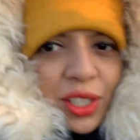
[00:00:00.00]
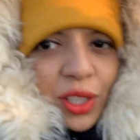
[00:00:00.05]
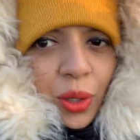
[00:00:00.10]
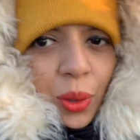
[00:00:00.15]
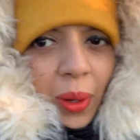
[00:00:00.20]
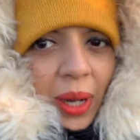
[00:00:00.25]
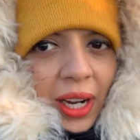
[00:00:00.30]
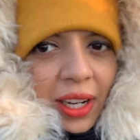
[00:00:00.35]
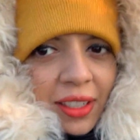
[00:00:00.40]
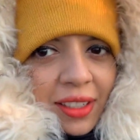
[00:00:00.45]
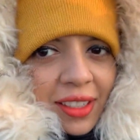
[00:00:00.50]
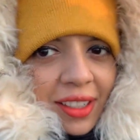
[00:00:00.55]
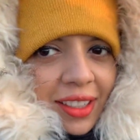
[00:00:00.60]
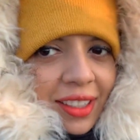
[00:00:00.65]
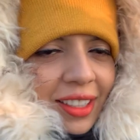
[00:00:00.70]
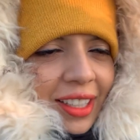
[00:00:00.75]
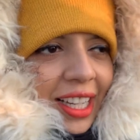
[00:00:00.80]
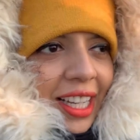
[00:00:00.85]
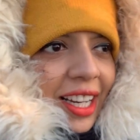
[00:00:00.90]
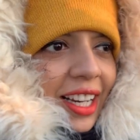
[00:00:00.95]
Square.
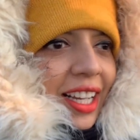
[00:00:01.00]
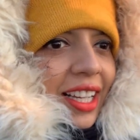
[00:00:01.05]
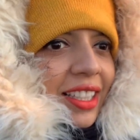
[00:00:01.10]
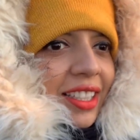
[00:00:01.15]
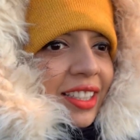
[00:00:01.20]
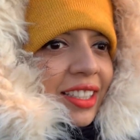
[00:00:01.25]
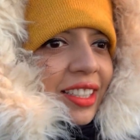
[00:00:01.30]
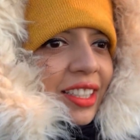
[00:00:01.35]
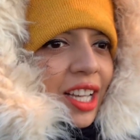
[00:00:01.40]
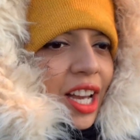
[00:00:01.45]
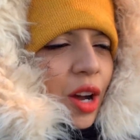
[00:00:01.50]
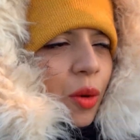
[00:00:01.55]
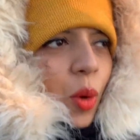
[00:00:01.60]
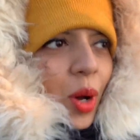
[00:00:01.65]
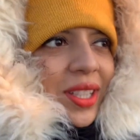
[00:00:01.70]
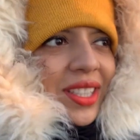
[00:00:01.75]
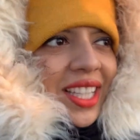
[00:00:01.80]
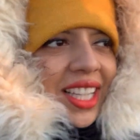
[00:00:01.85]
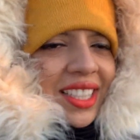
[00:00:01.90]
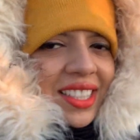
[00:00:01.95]
It is
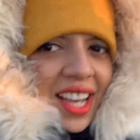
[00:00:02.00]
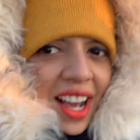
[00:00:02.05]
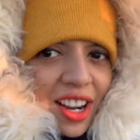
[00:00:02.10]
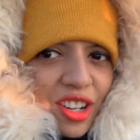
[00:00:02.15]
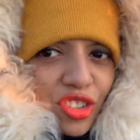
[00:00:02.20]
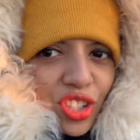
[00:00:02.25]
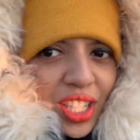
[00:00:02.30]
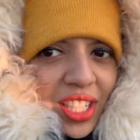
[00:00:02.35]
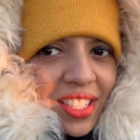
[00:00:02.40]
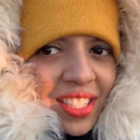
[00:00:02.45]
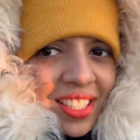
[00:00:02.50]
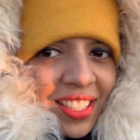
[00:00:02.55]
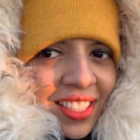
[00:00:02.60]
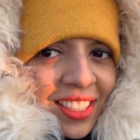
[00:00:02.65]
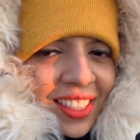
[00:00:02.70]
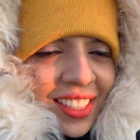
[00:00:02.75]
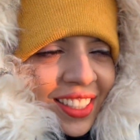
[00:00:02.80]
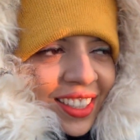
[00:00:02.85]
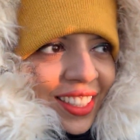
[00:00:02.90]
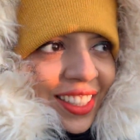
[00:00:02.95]
what, 600
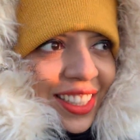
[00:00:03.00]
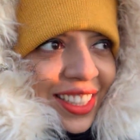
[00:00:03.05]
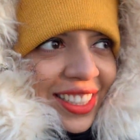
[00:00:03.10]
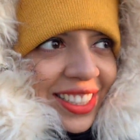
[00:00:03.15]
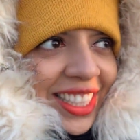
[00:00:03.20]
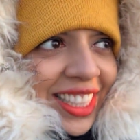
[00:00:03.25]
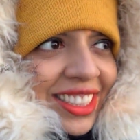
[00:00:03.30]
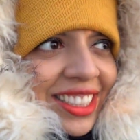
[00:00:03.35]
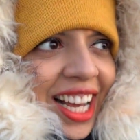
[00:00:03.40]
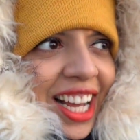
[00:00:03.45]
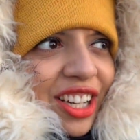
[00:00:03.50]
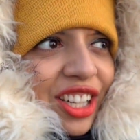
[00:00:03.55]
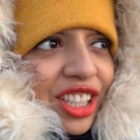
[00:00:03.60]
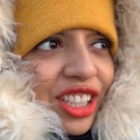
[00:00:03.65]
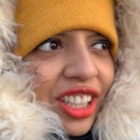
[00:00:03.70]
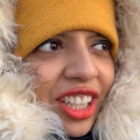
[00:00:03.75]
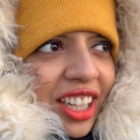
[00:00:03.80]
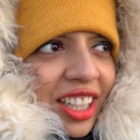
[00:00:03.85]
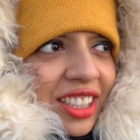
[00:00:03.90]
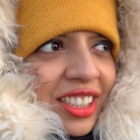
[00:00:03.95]

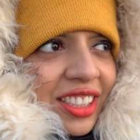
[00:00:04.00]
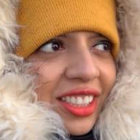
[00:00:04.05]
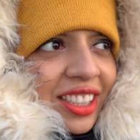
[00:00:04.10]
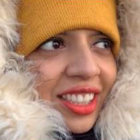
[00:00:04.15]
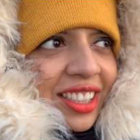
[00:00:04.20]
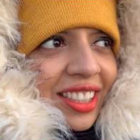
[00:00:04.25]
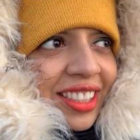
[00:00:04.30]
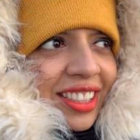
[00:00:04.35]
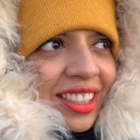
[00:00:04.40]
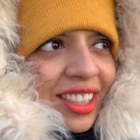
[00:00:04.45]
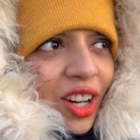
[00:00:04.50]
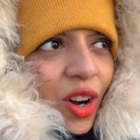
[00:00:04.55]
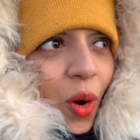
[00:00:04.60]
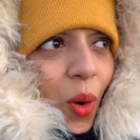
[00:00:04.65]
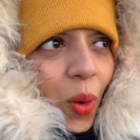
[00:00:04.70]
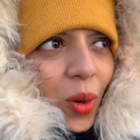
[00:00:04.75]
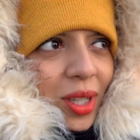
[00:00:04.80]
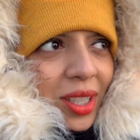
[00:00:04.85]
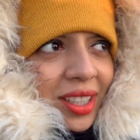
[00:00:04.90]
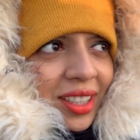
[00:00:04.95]
years
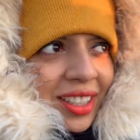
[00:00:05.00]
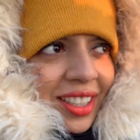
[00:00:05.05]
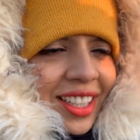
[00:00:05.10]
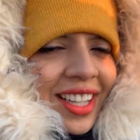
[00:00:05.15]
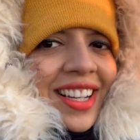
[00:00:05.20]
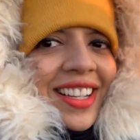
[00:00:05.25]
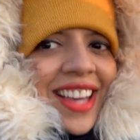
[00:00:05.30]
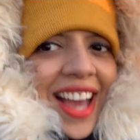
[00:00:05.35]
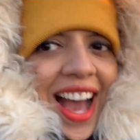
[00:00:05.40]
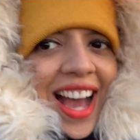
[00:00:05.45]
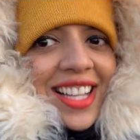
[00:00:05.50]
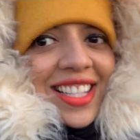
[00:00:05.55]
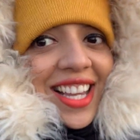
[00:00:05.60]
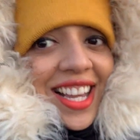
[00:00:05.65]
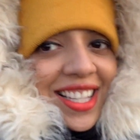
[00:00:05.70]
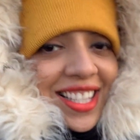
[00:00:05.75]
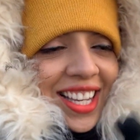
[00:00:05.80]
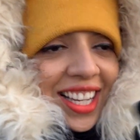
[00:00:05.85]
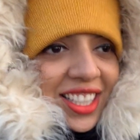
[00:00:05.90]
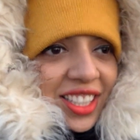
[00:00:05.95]
old? Yeah,
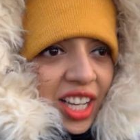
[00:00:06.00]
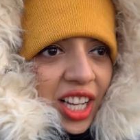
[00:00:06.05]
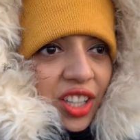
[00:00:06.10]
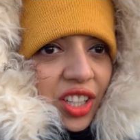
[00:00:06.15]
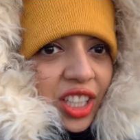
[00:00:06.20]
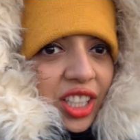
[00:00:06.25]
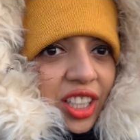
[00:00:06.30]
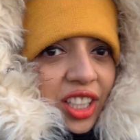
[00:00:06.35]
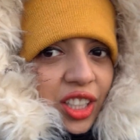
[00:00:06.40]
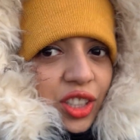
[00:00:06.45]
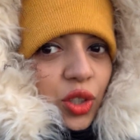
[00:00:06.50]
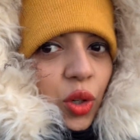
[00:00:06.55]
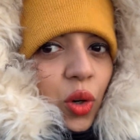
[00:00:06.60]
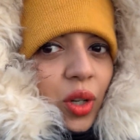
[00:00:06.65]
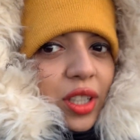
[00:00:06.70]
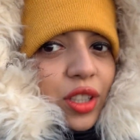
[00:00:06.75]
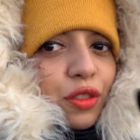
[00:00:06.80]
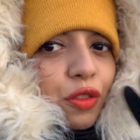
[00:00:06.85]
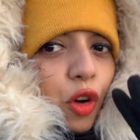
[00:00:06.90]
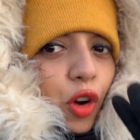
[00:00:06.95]
it's 600 years
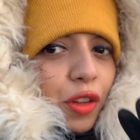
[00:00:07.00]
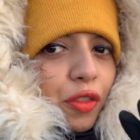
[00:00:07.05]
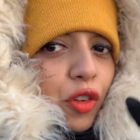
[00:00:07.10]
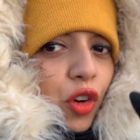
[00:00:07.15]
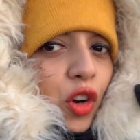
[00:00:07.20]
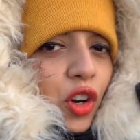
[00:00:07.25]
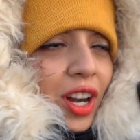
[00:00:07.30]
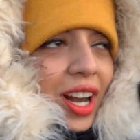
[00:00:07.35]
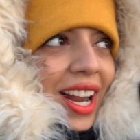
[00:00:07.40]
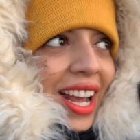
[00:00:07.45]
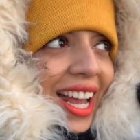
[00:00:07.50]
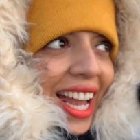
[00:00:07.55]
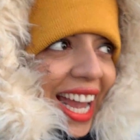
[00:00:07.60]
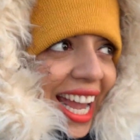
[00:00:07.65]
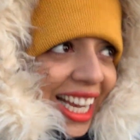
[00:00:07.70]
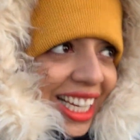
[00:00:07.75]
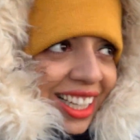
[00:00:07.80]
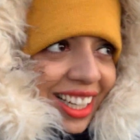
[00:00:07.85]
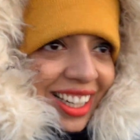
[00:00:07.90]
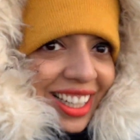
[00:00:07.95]
old. It's 44
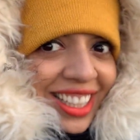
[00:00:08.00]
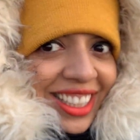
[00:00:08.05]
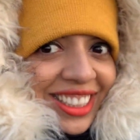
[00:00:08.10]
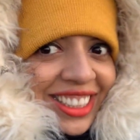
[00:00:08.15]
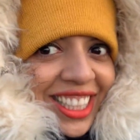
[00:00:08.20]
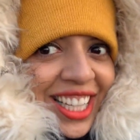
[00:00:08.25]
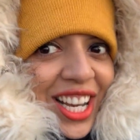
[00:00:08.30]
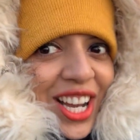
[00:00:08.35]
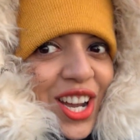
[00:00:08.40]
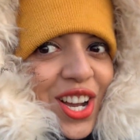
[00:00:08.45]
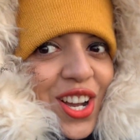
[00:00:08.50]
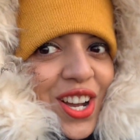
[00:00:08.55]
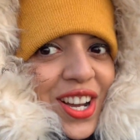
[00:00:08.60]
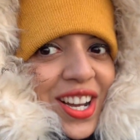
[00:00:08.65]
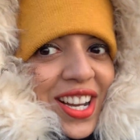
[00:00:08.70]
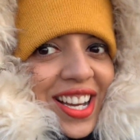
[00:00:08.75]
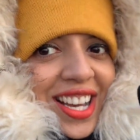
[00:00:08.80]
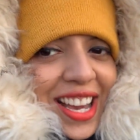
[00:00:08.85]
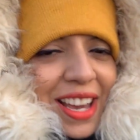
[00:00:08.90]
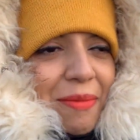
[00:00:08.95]
acres.
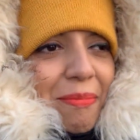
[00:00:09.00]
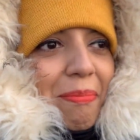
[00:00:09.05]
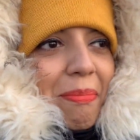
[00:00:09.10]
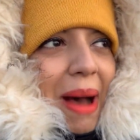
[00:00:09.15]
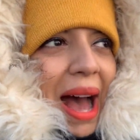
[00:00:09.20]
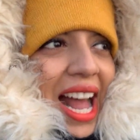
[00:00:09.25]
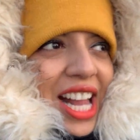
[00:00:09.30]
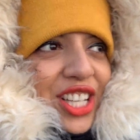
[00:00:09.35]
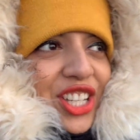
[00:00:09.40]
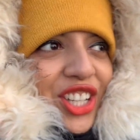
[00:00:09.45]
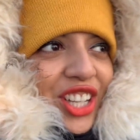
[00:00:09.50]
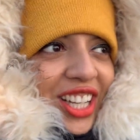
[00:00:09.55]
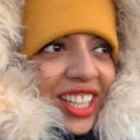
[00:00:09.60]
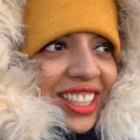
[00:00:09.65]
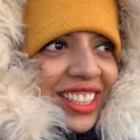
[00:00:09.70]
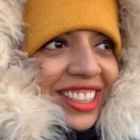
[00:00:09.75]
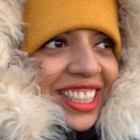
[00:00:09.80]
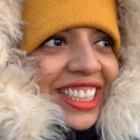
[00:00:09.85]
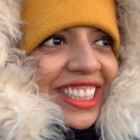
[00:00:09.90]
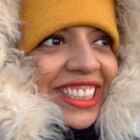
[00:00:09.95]
Imagine
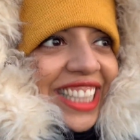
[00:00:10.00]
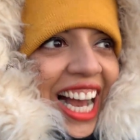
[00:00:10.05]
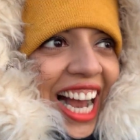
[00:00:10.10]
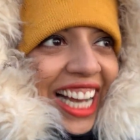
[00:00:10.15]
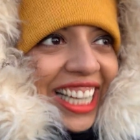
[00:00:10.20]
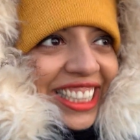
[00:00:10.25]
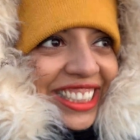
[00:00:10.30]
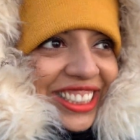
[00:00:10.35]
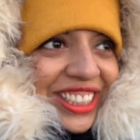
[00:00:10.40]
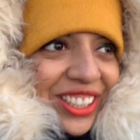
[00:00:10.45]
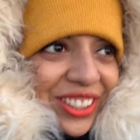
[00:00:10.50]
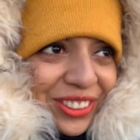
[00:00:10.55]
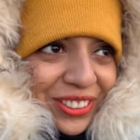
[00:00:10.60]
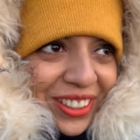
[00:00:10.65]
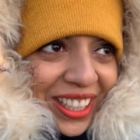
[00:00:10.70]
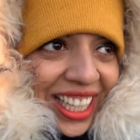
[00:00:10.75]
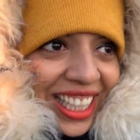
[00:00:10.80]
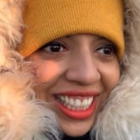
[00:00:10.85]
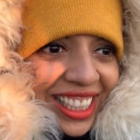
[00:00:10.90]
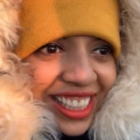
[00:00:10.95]
the size of
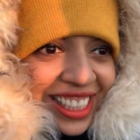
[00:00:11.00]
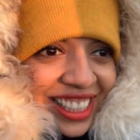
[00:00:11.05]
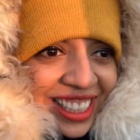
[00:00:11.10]
it.